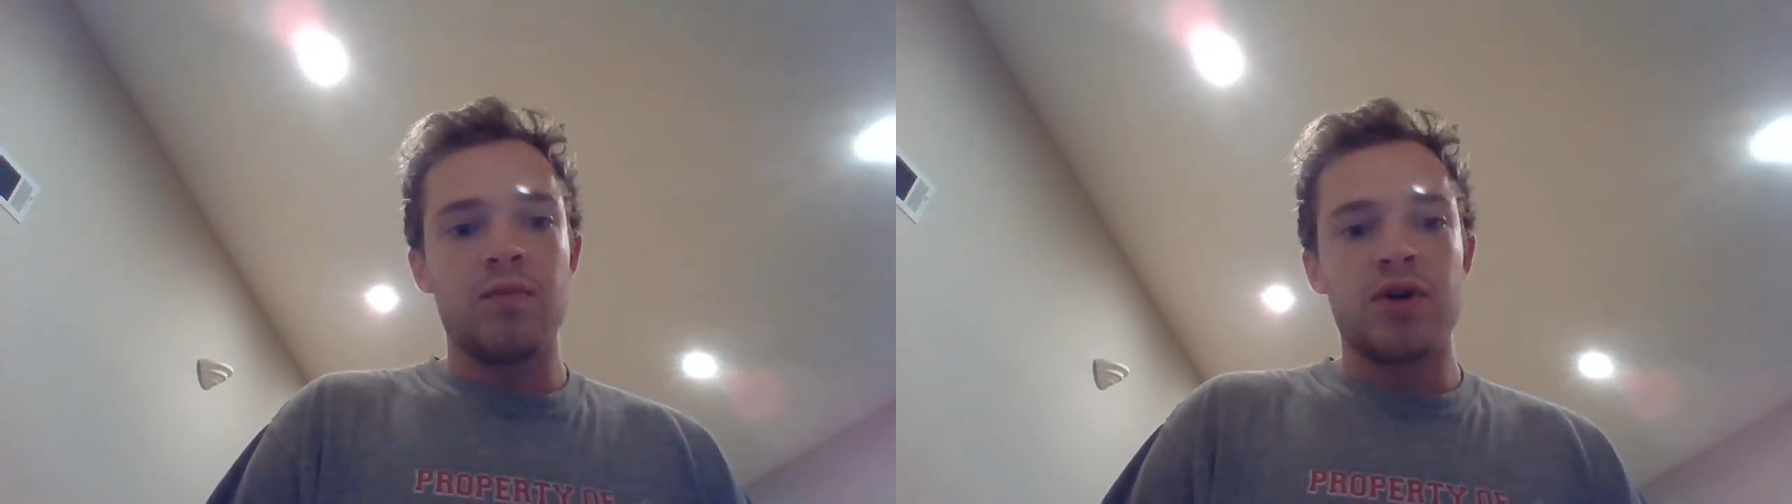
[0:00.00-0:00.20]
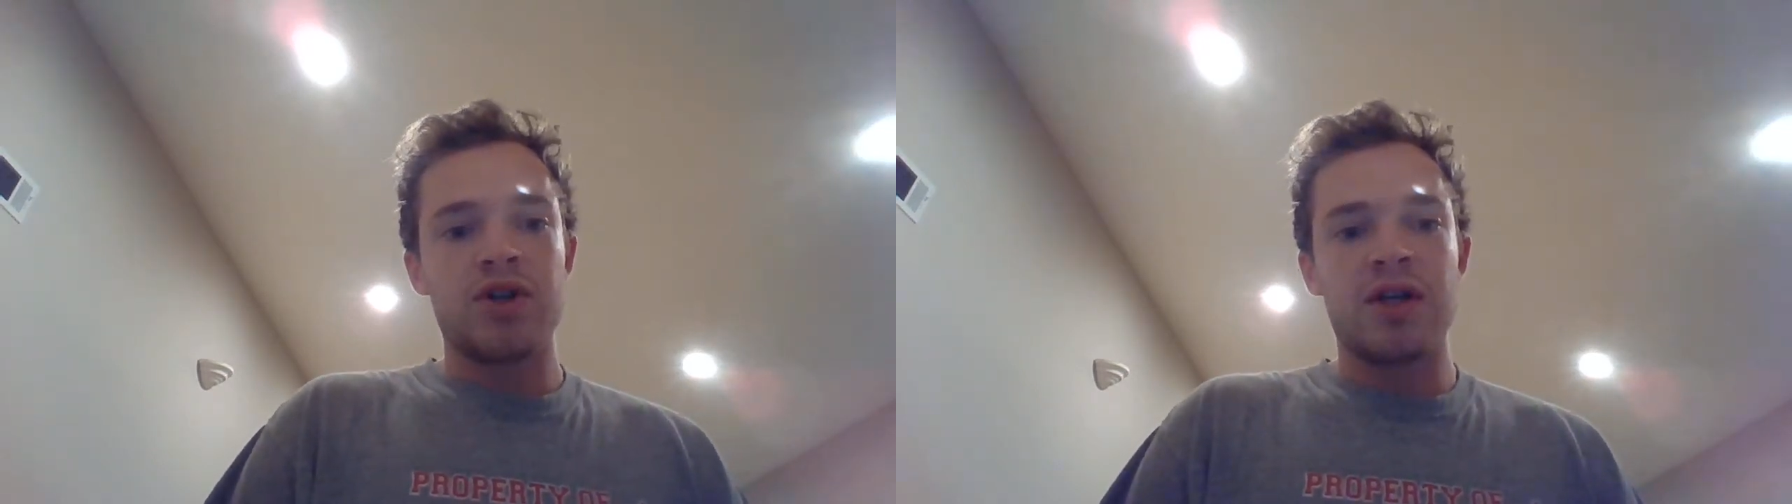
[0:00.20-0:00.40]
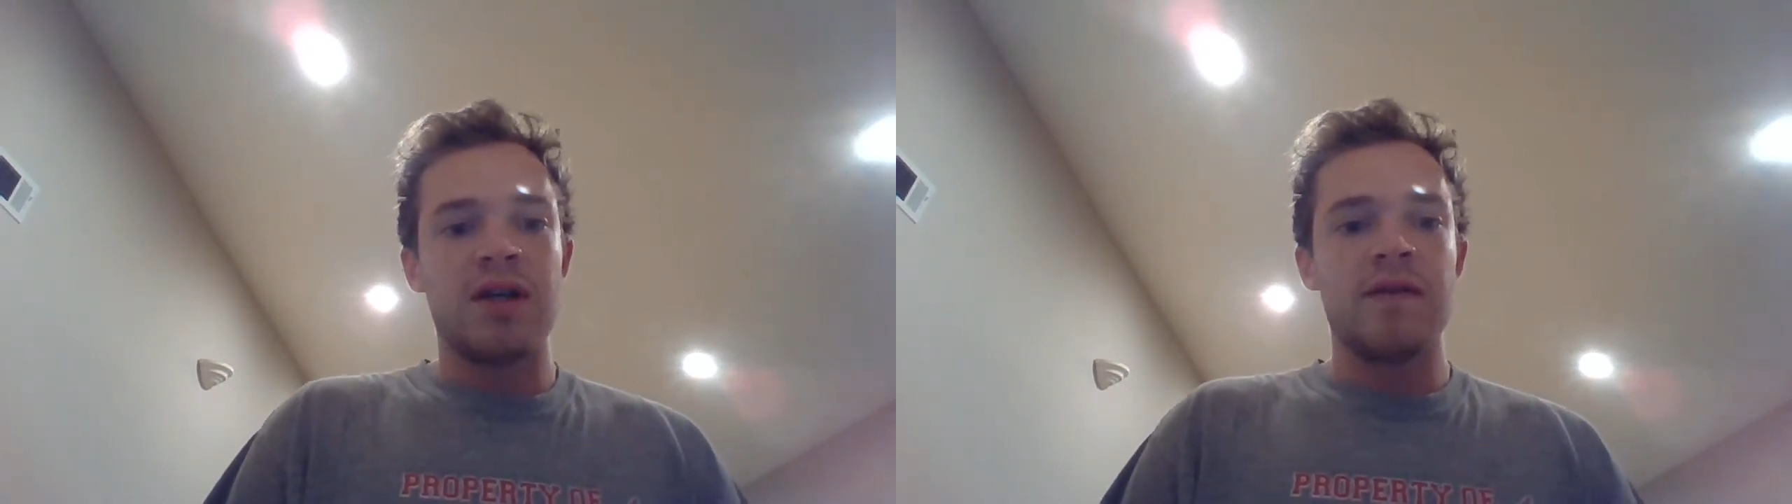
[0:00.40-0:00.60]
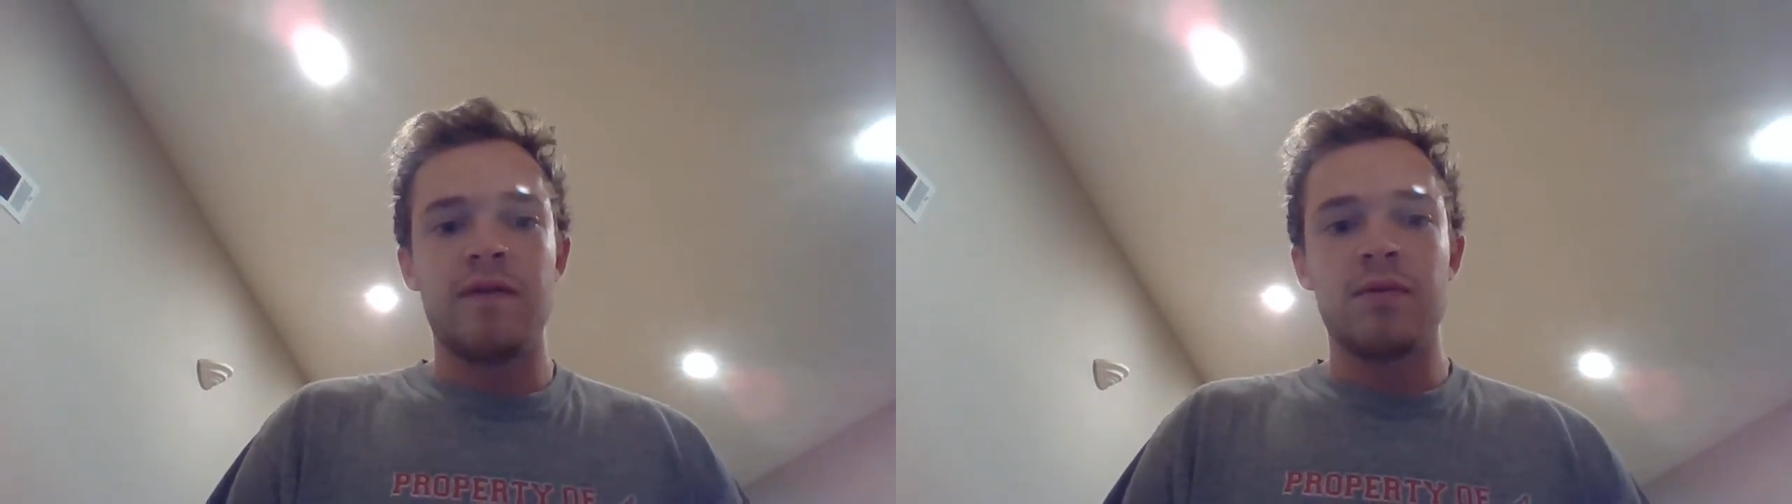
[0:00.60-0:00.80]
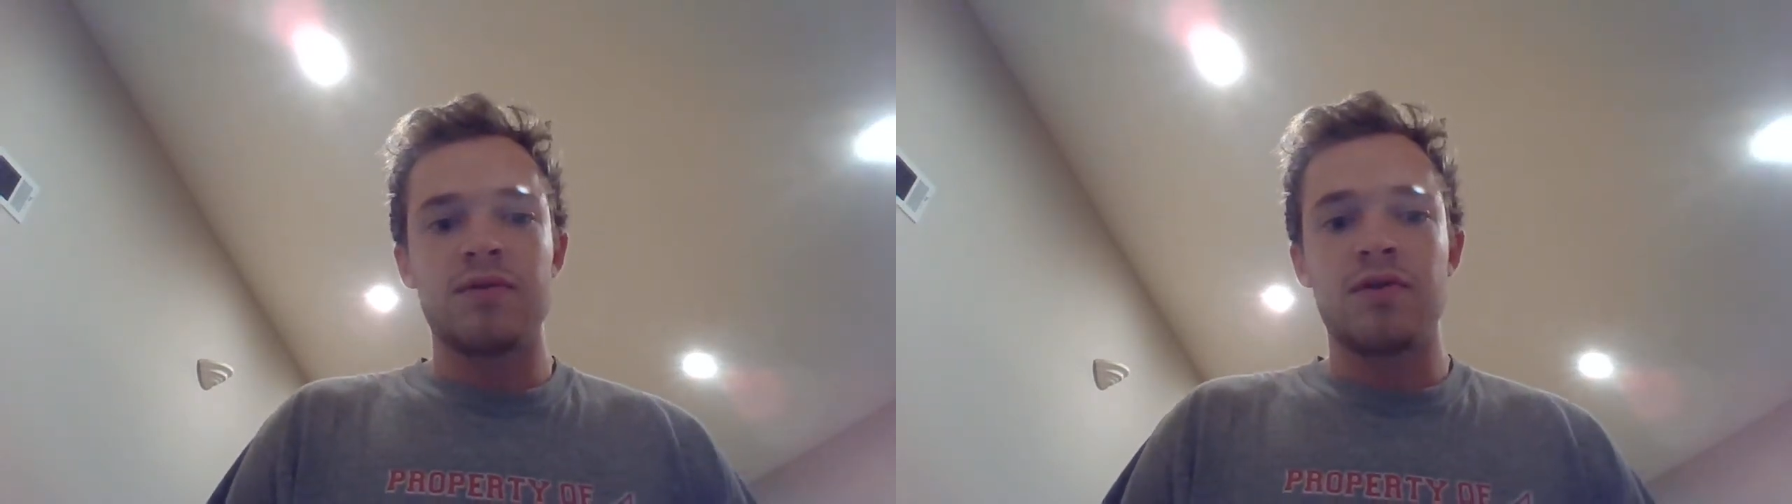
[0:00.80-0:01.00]
which can
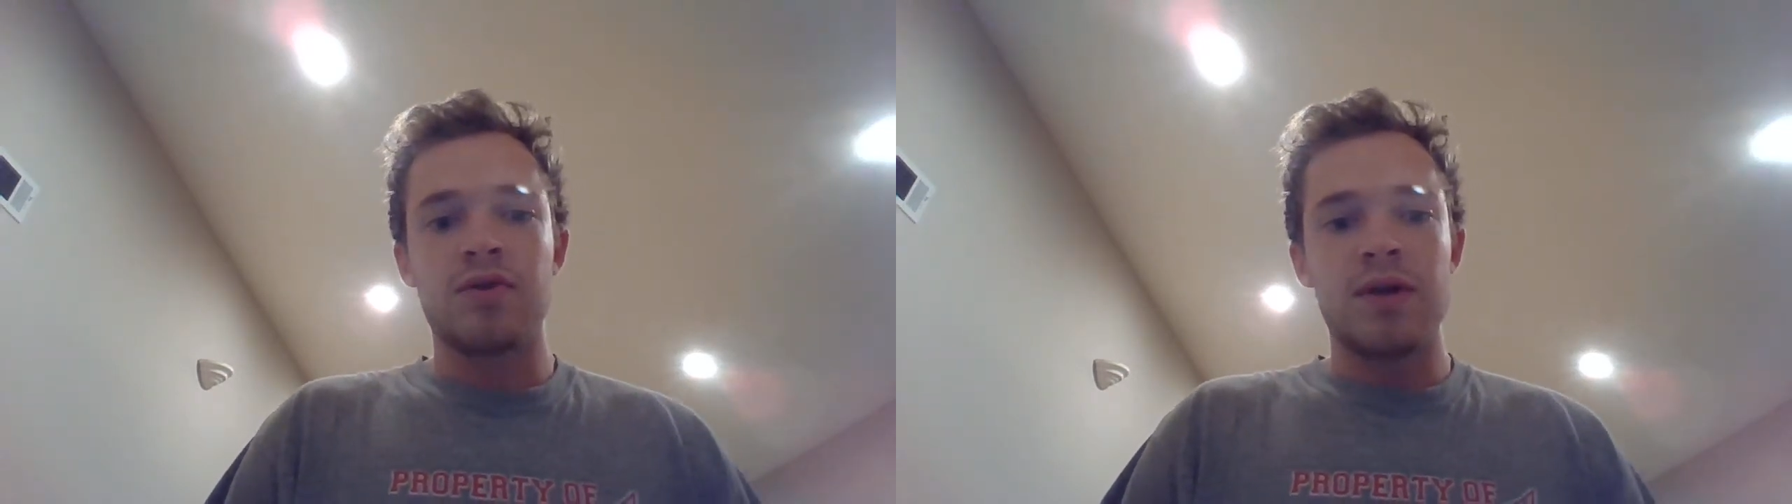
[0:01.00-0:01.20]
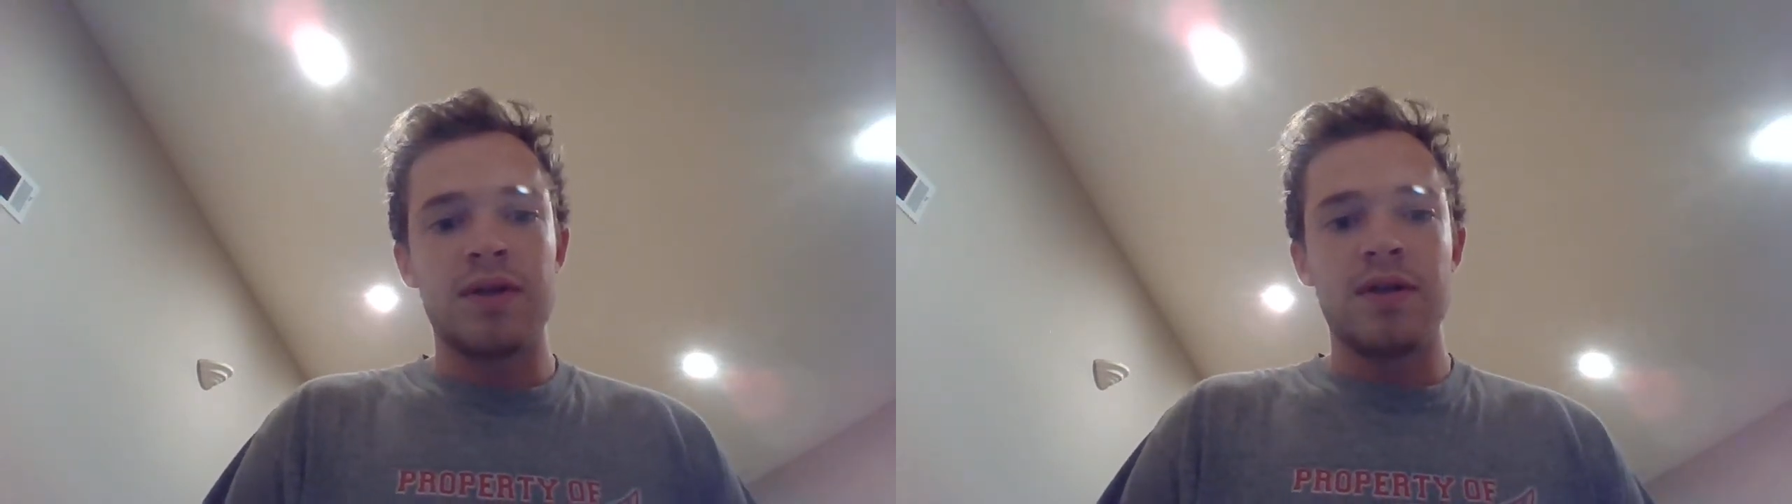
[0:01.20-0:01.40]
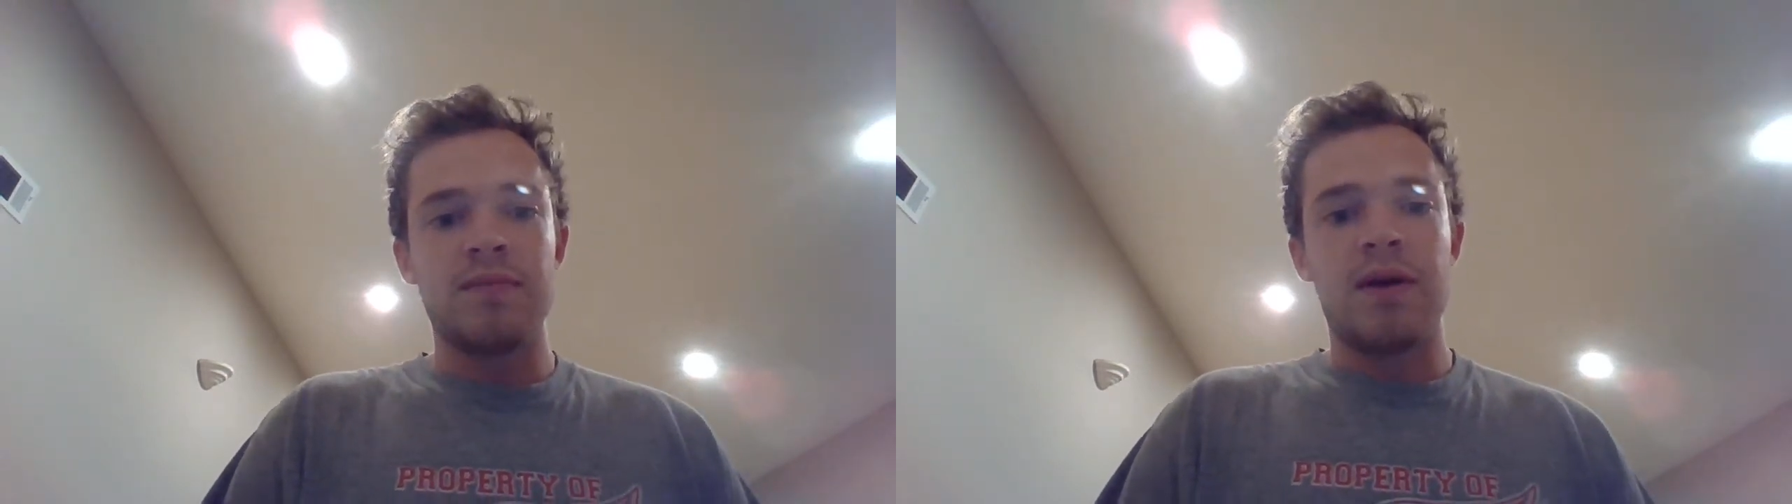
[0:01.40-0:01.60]
influence the choices